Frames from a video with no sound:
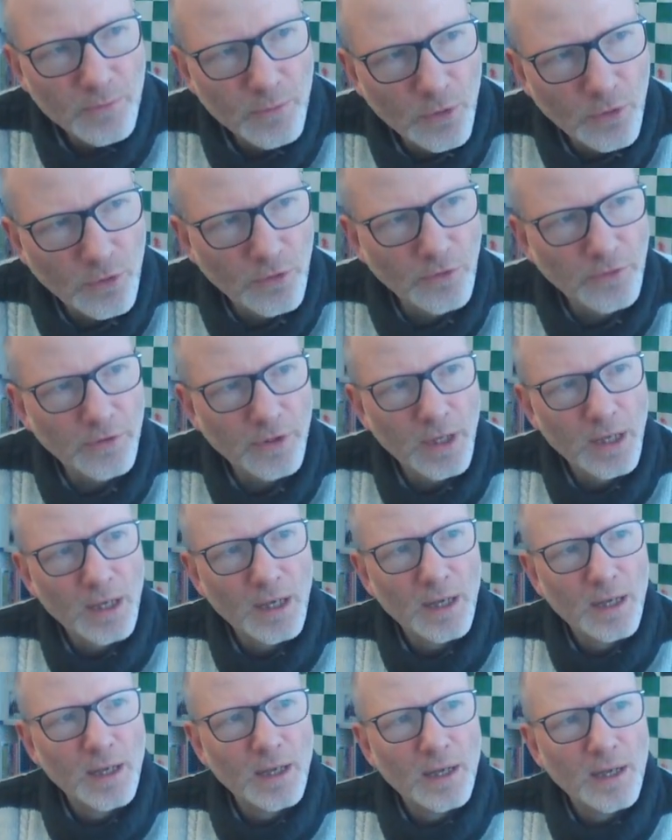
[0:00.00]
move
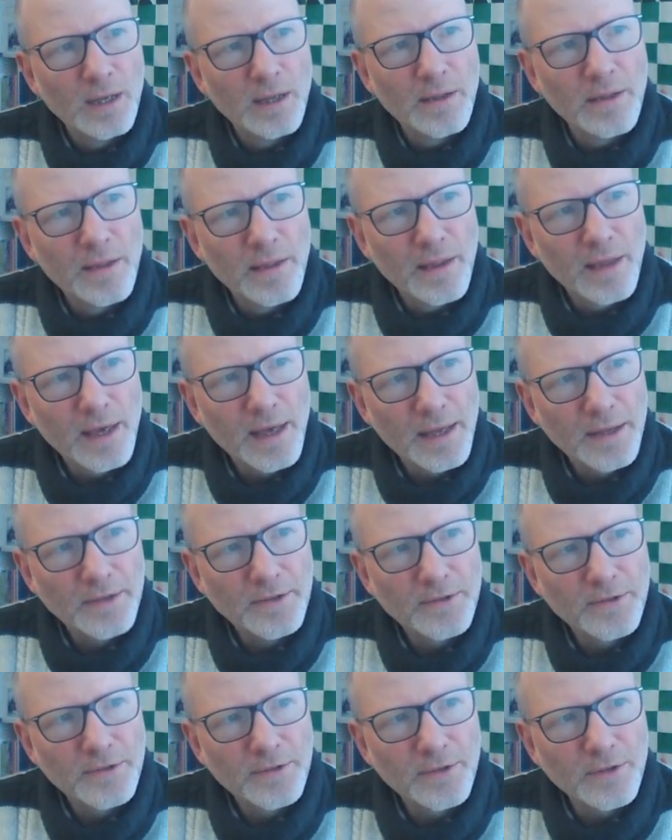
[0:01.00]

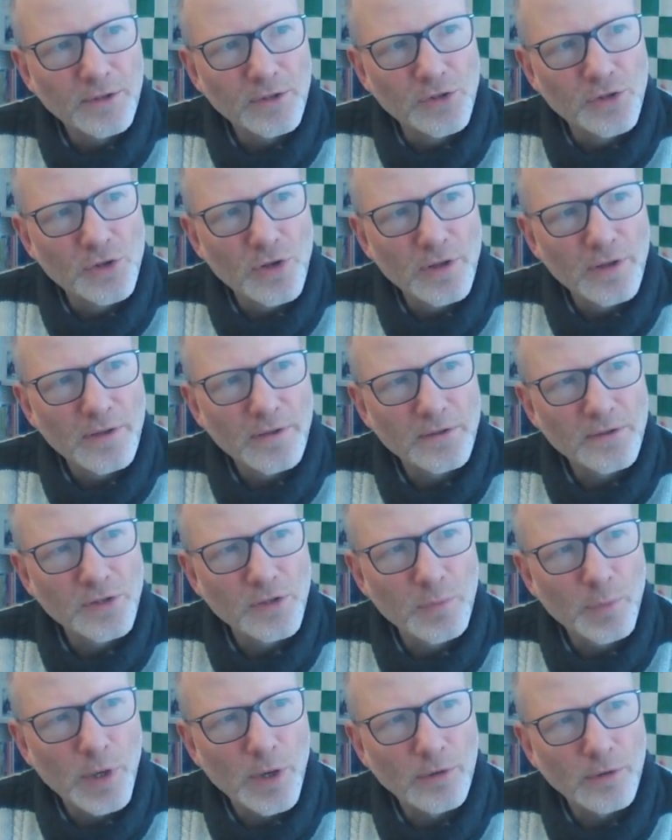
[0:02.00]
that Jonathan's
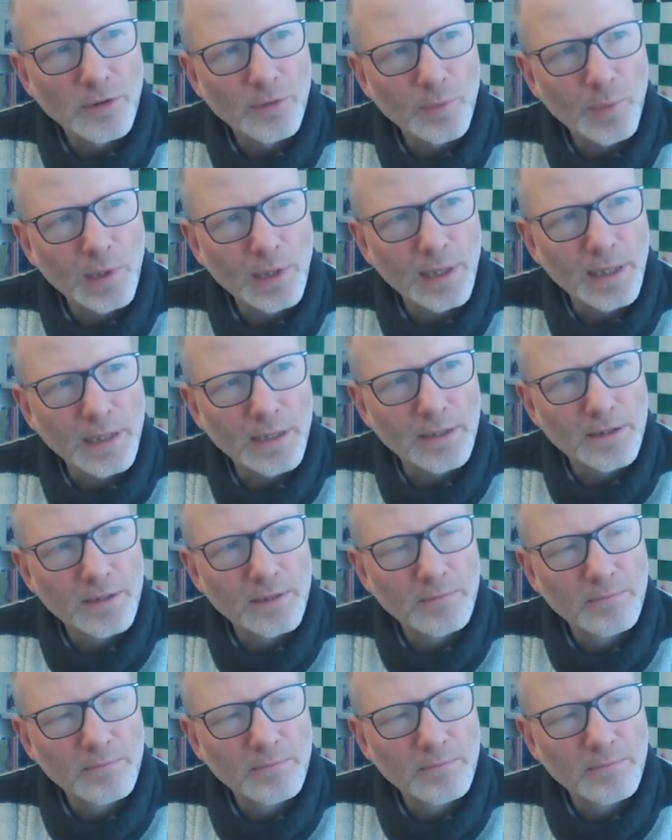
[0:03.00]
opponent played